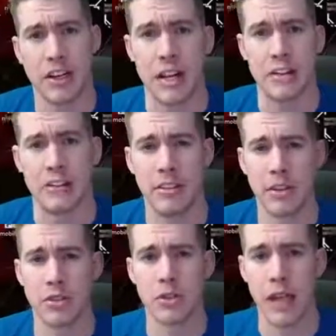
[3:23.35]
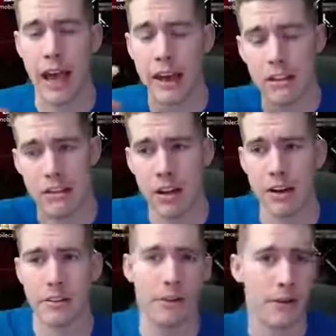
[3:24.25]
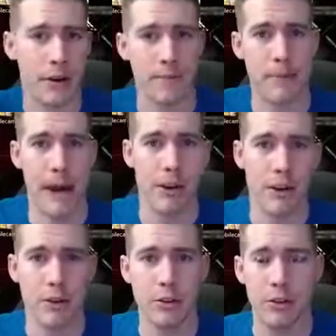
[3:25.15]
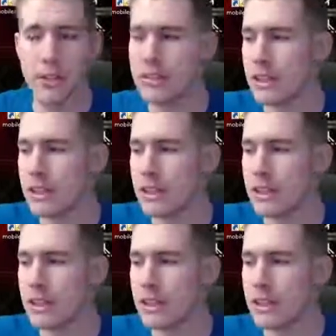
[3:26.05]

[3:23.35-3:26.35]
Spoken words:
I still had a lot of background noise.